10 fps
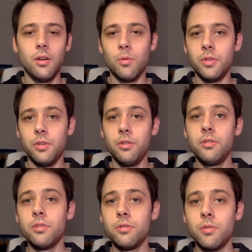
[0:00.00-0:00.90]
what the
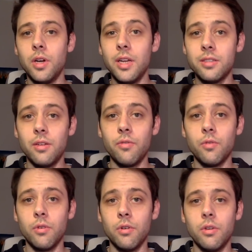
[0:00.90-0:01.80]
users were asking
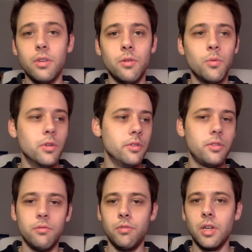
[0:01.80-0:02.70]
for
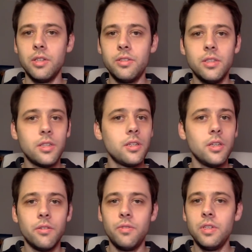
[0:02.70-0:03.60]
was realistic,
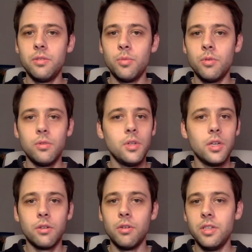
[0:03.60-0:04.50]
feasible,
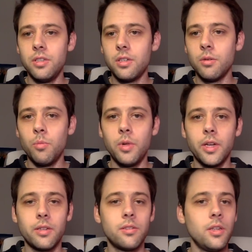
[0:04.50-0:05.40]
crazy
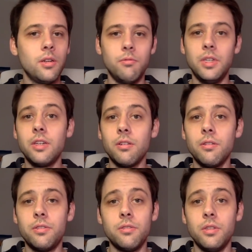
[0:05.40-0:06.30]
complex,
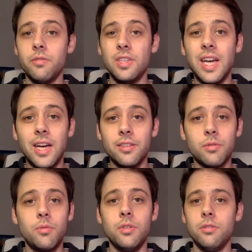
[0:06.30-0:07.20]
ridiculous to even
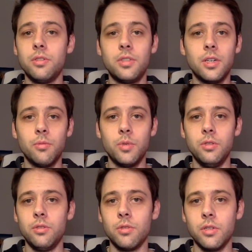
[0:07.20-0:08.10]
ask when you're a startup
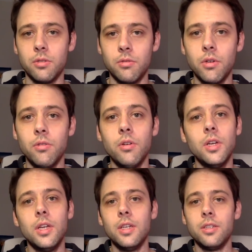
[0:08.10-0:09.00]
and you're trying to grow.
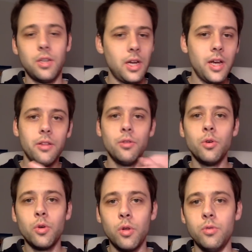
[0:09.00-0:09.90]
So I had
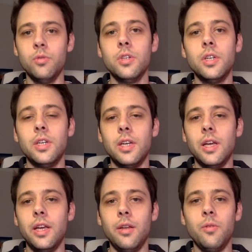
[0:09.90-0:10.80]
no clue.
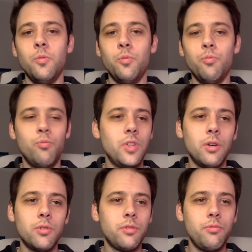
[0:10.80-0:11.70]
And
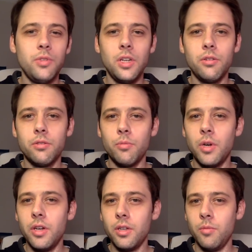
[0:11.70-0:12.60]
that was really
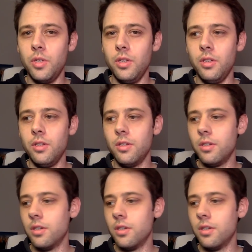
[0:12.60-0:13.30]
undermining me